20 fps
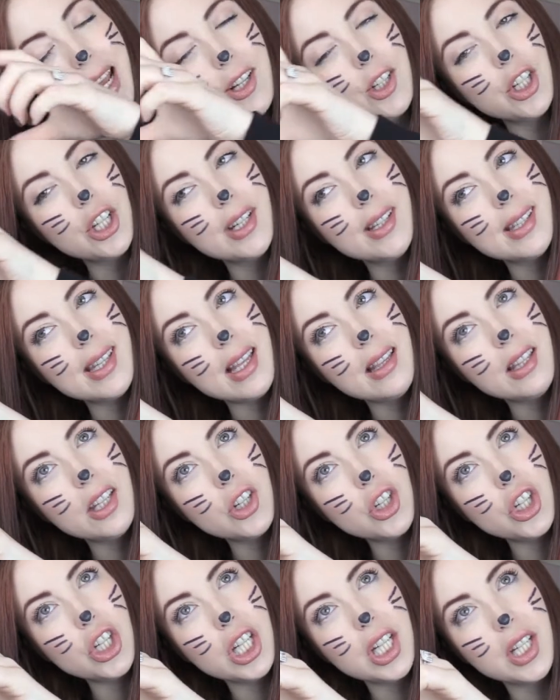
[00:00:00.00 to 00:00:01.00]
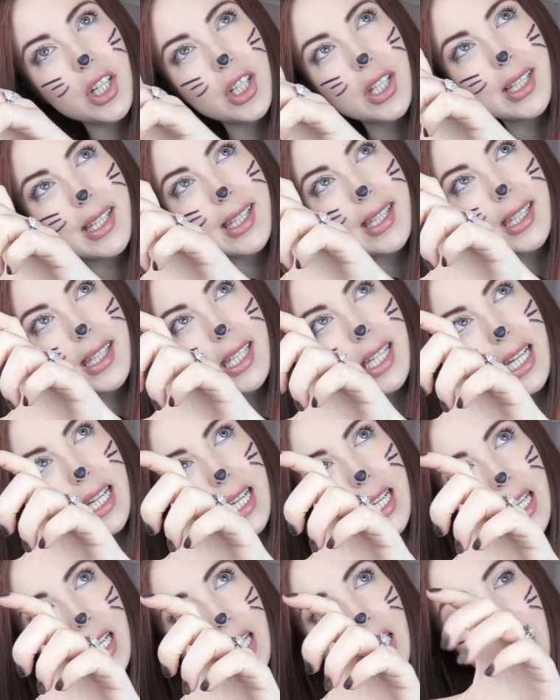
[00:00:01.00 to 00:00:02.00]
and she said that she could
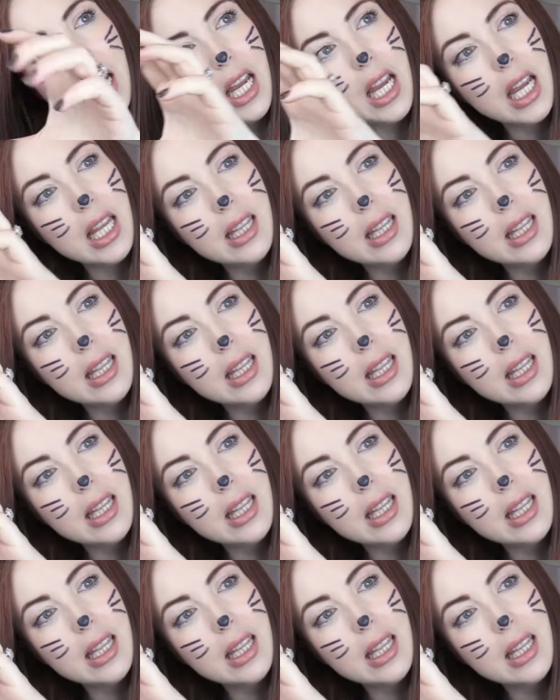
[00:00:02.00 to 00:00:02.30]
see